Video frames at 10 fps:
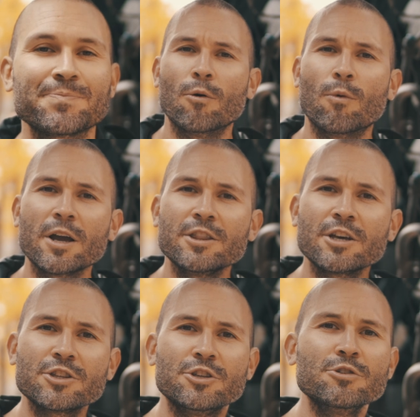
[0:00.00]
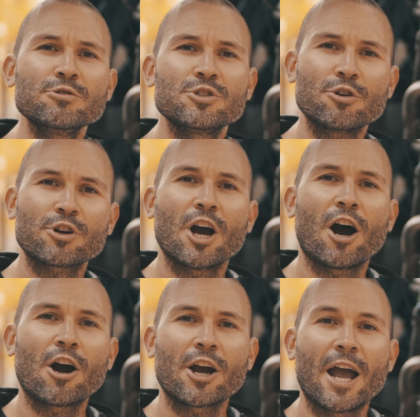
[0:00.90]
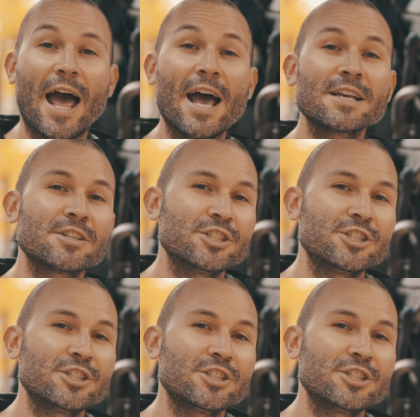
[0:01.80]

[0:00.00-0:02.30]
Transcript: Why not use your car as a